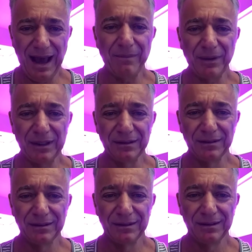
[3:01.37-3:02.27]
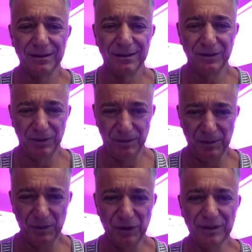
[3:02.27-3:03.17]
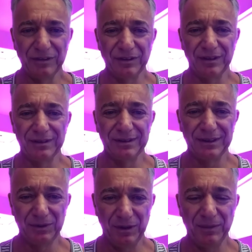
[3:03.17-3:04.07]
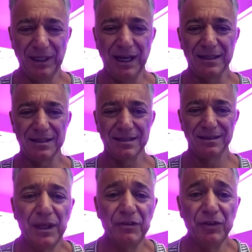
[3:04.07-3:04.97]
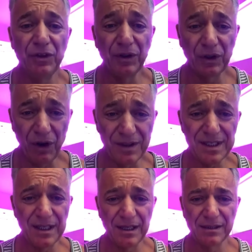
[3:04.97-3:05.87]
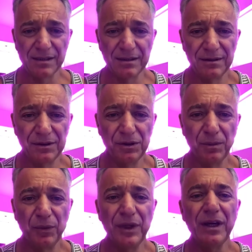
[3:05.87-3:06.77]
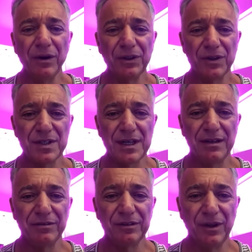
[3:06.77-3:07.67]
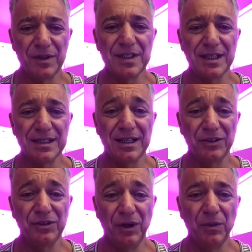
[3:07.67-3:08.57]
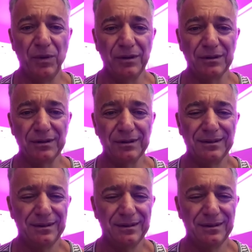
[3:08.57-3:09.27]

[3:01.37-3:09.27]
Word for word: happen, it will be beautiful, it will be nice. If you don't cause things, you bring on yourself those things that you don't want.